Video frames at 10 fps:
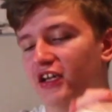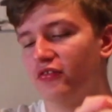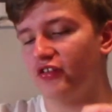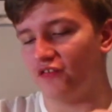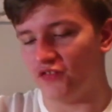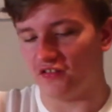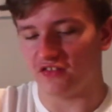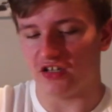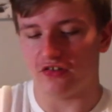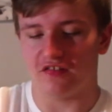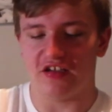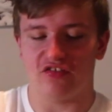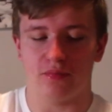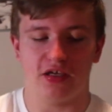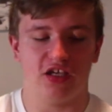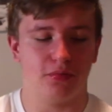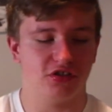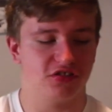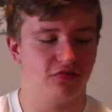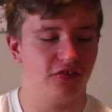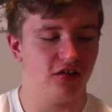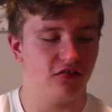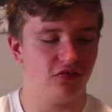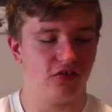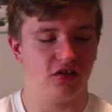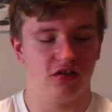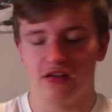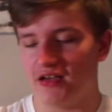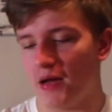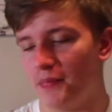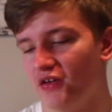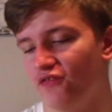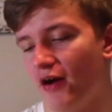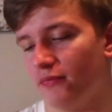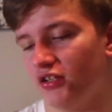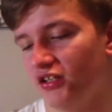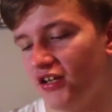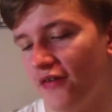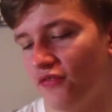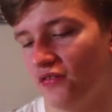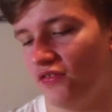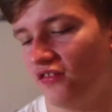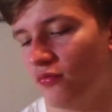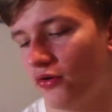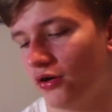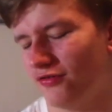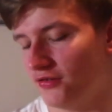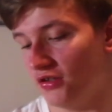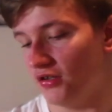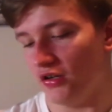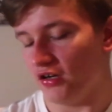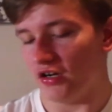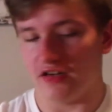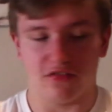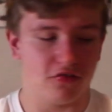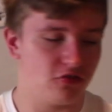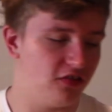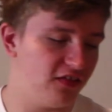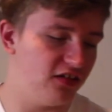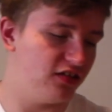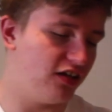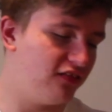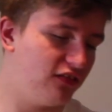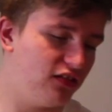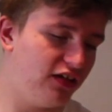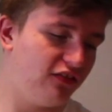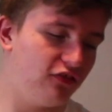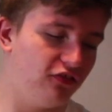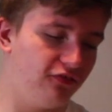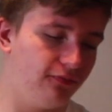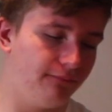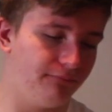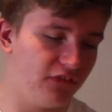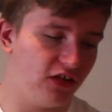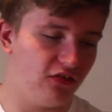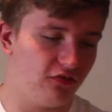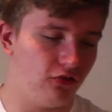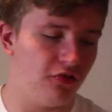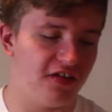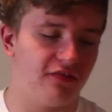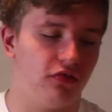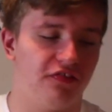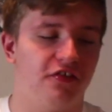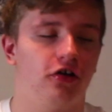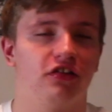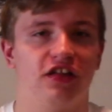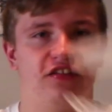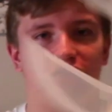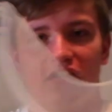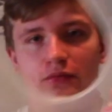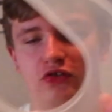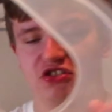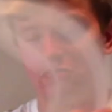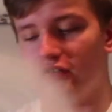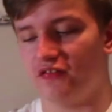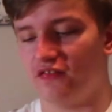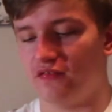with this thing tonight because I have to bake a bunch of things for a big family gathering thing tomorrow. And it's also got this like nice little like sort of tools as well, so you got this thing, I'm not sure what's